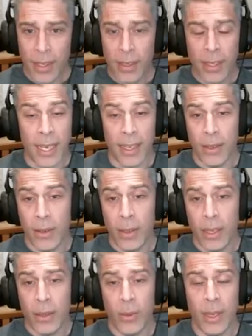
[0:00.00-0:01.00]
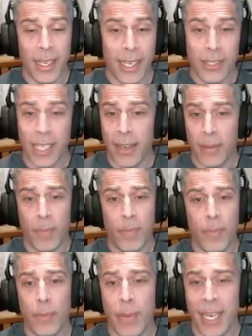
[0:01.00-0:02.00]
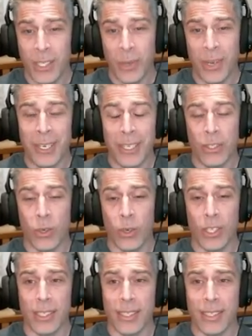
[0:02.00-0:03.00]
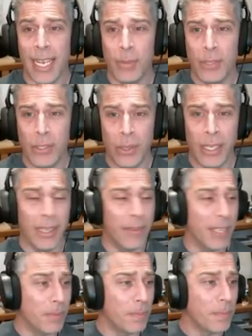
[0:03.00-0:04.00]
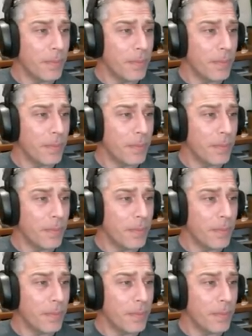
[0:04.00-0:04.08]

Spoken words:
Yeah, the one thing I'll say, Paizo art is gorgeous. I absolutely love it.